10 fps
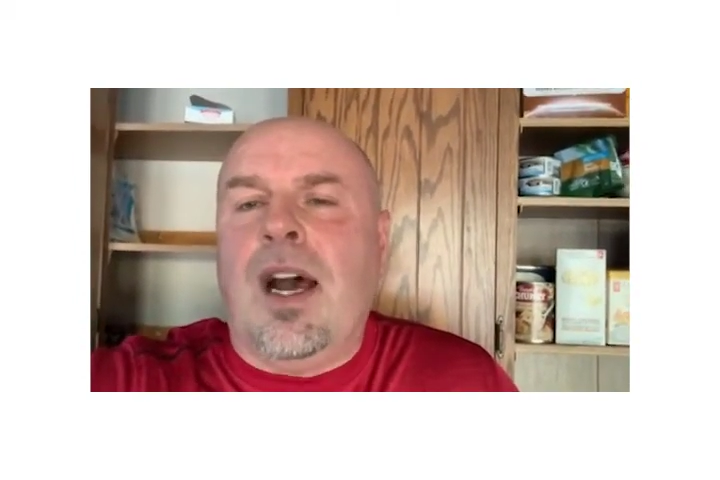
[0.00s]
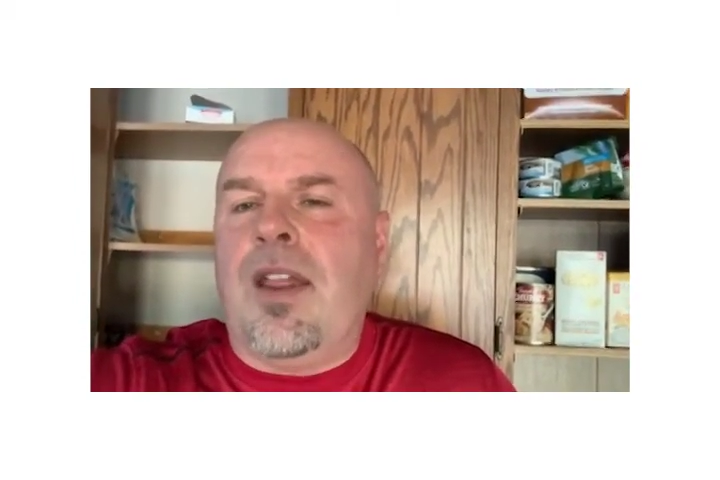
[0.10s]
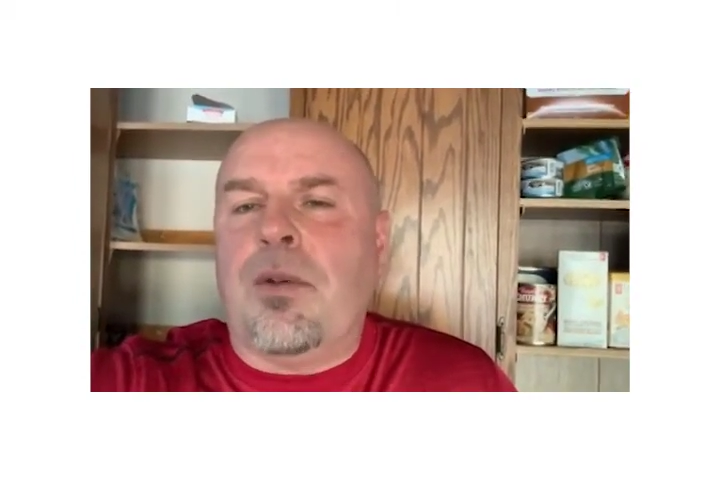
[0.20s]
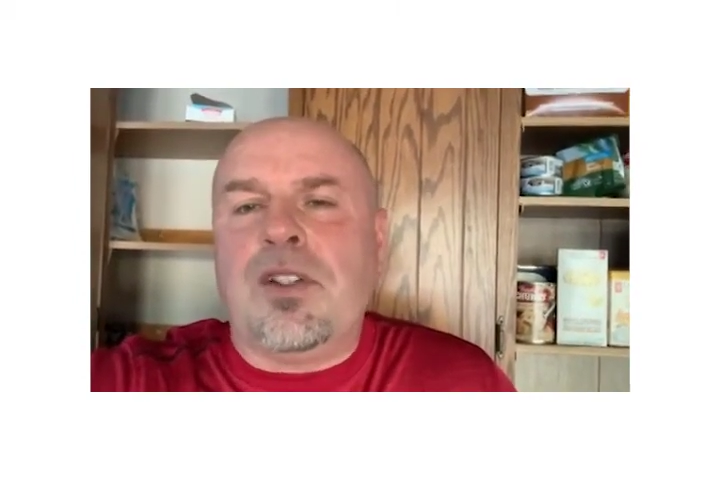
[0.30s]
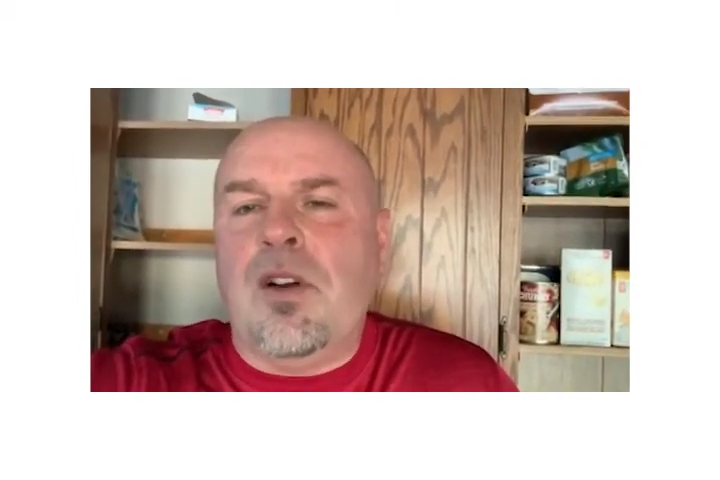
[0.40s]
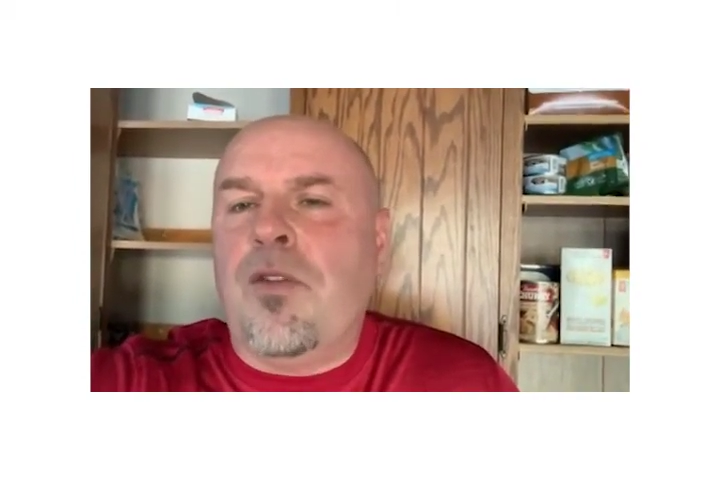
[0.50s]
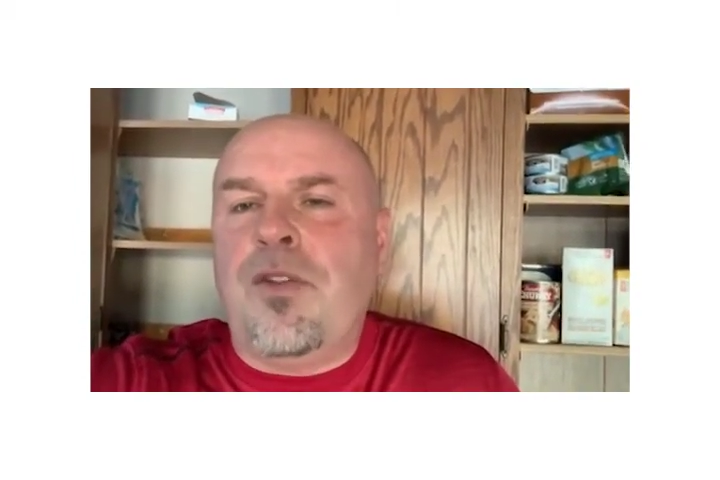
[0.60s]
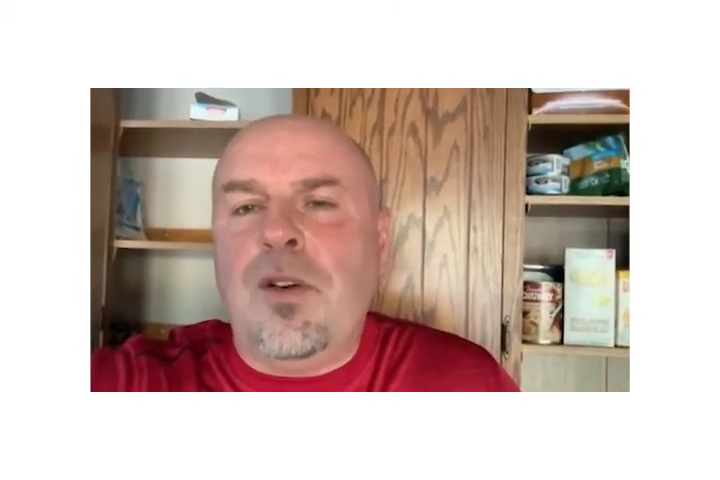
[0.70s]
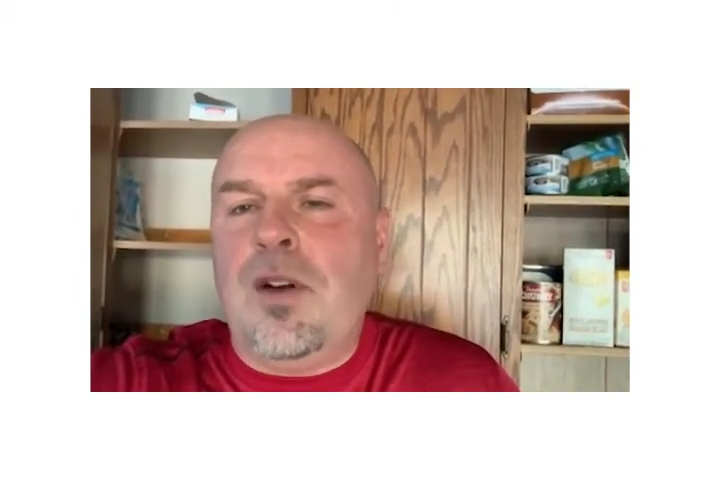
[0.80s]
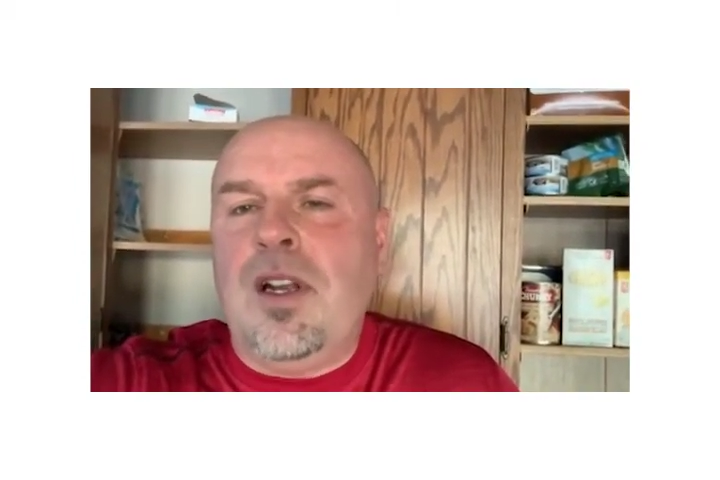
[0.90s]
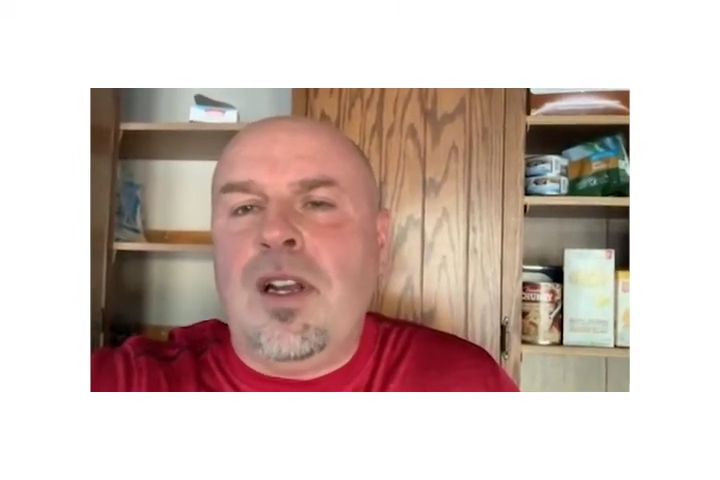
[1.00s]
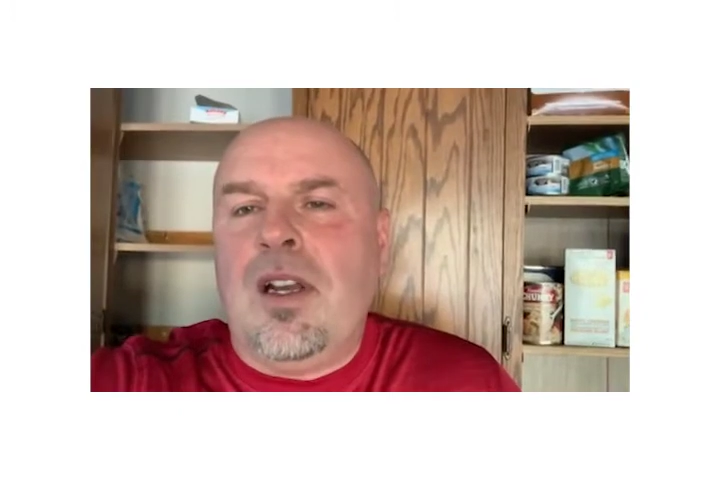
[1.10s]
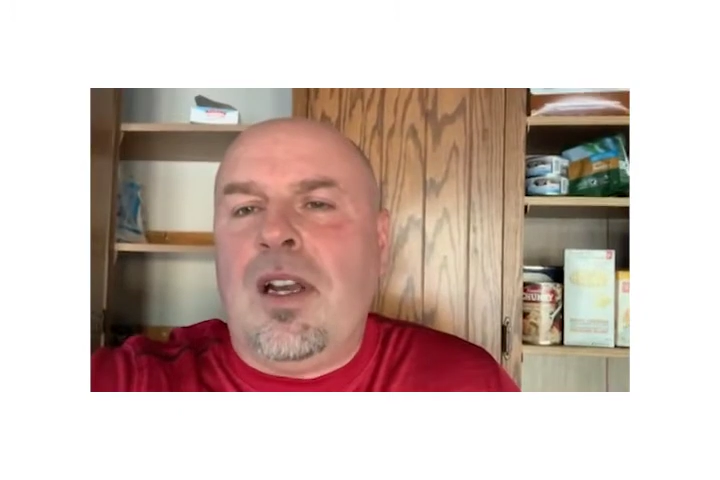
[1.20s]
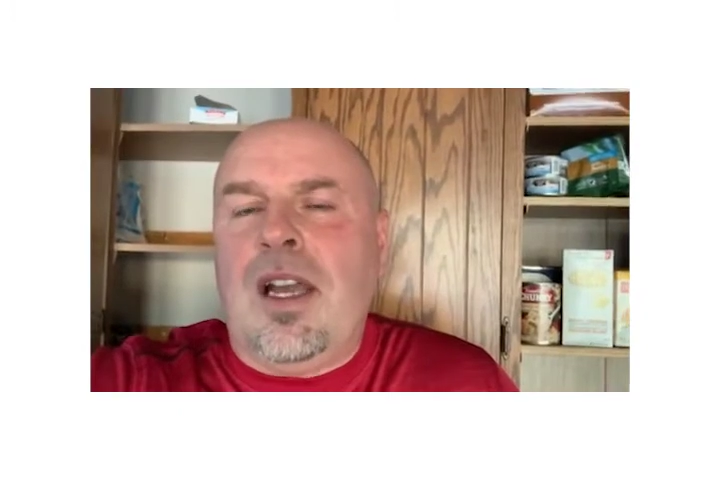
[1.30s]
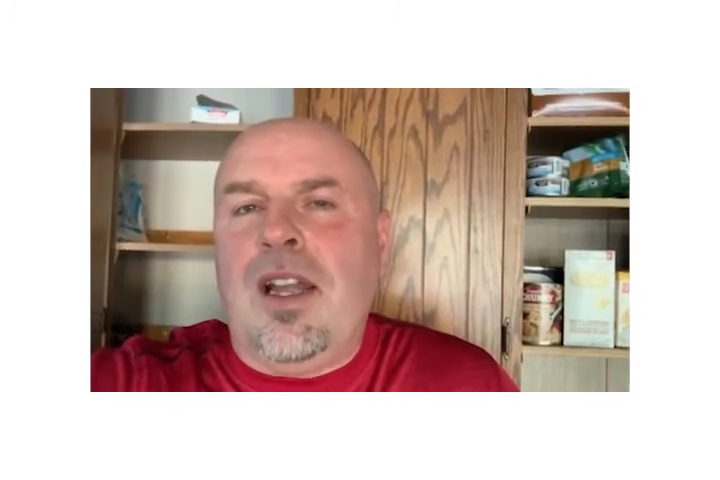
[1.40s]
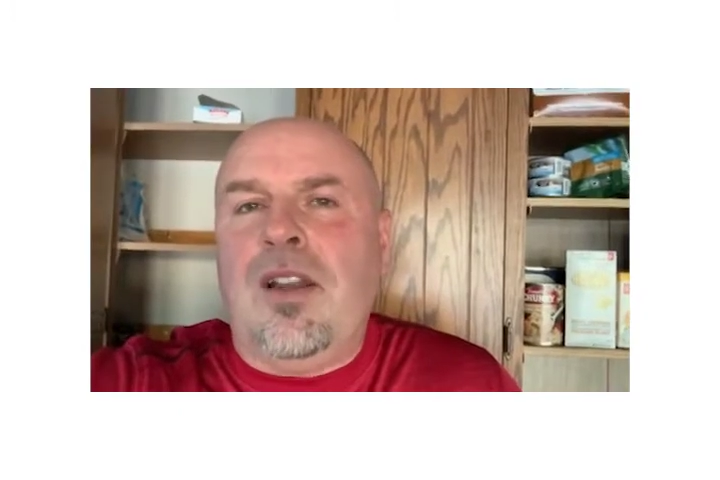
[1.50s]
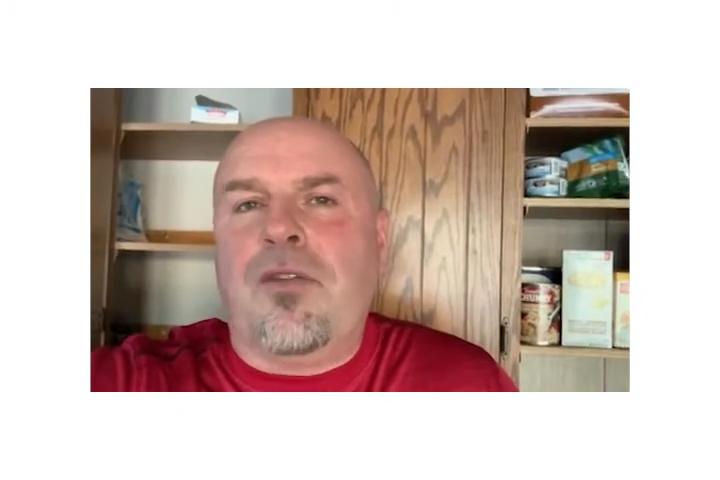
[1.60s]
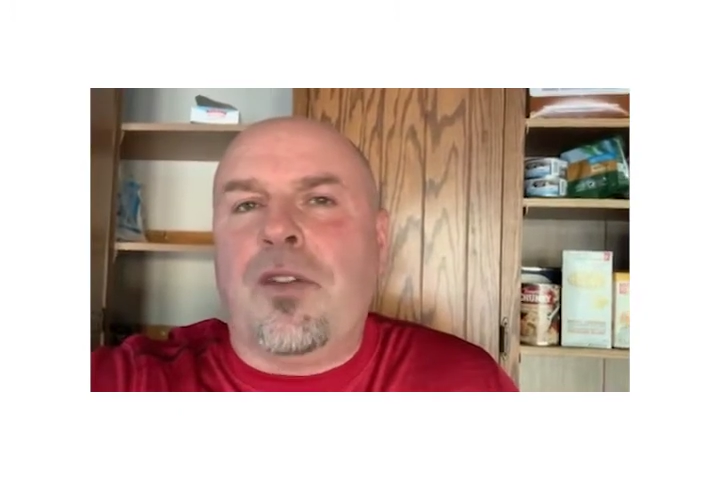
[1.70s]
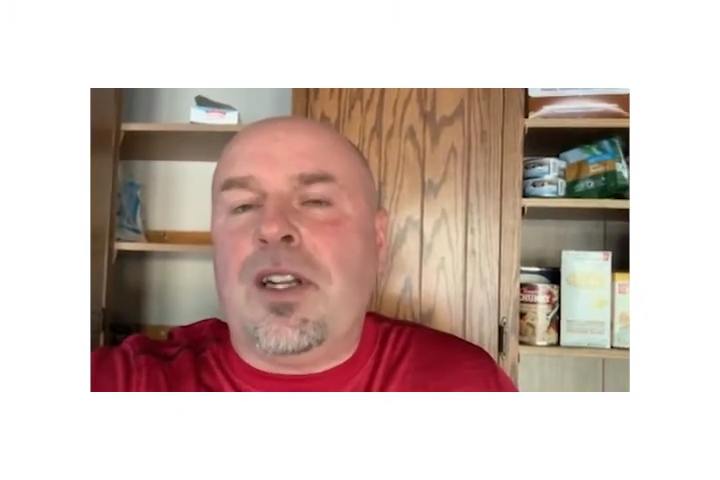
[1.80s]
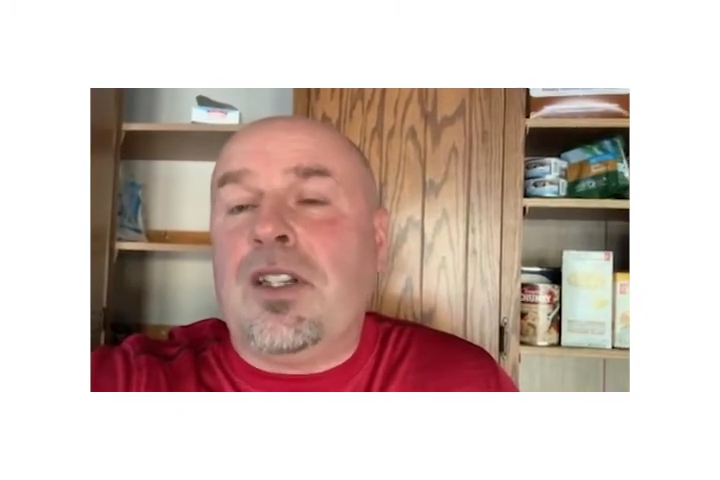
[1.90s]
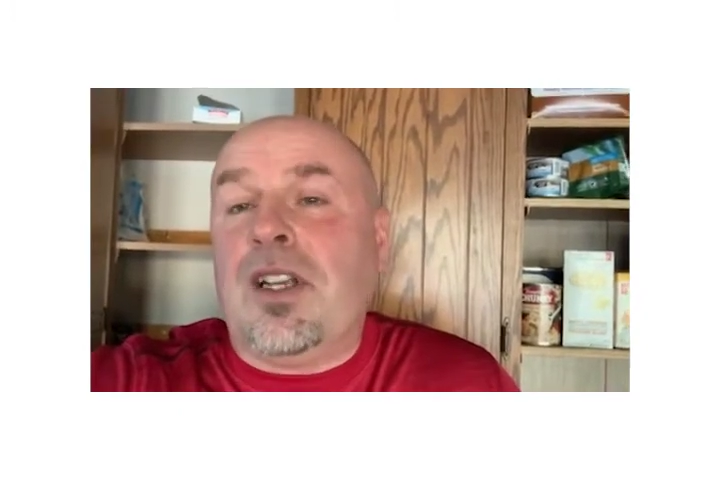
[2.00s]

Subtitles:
There was no food in the fridge,